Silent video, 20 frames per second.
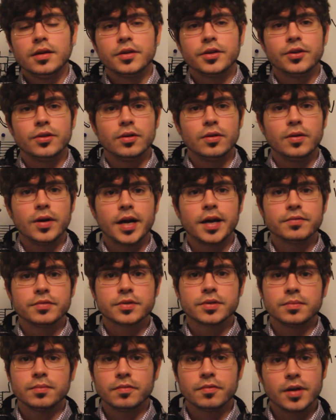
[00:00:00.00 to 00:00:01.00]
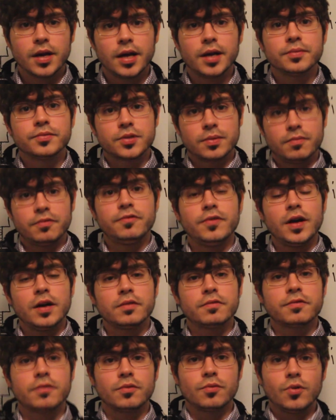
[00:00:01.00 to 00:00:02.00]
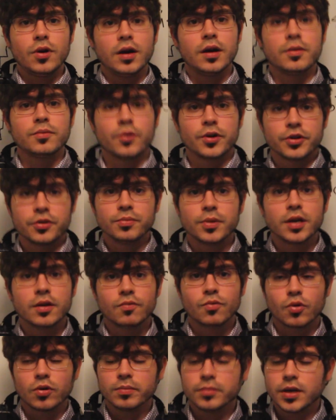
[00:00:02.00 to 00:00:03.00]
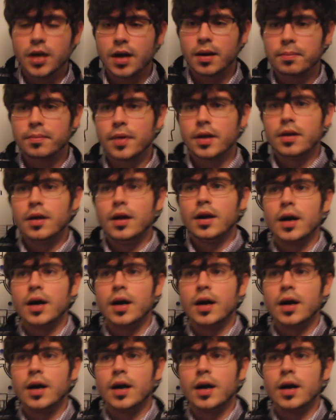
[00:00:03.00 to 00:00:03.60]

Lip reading: have some fun, for one, where you may have warmed up.